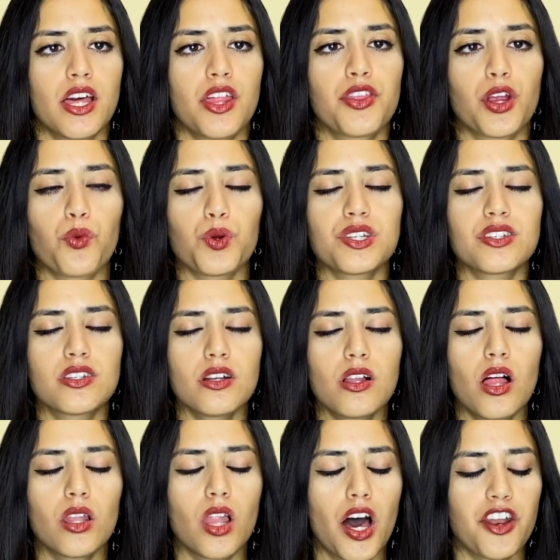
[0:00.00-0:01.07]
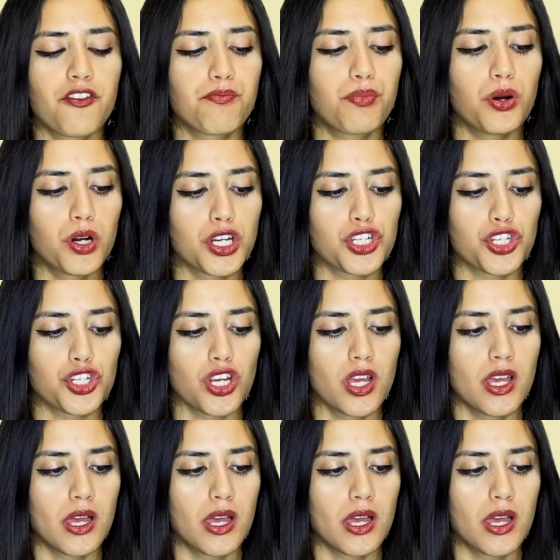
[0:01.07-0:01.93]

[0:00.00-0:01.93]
there was still a lot of push,